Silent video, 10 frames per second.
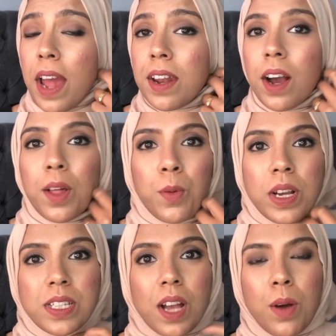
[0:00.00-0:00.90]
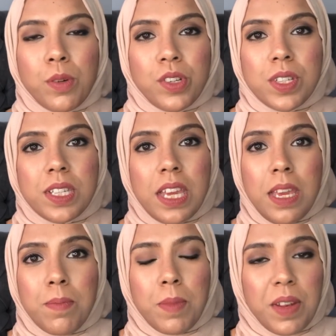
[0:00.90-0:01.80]
and otherwise I will just
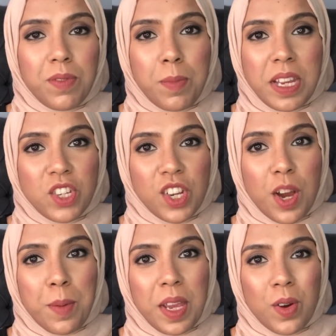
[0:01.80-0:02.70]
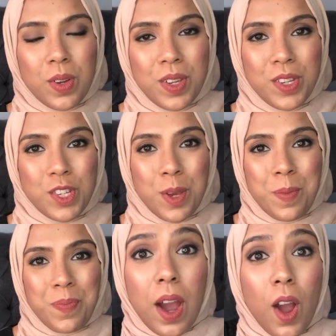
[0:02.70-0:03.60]
keep the information coming on YouTube.